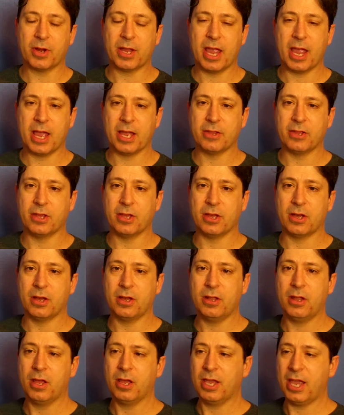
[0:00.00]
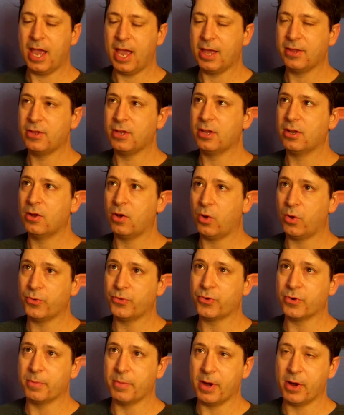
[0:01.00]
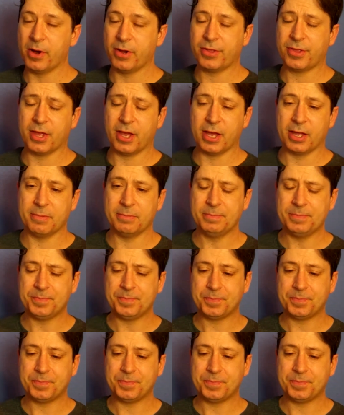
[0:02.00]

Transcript: Canyon Ultra Marathon,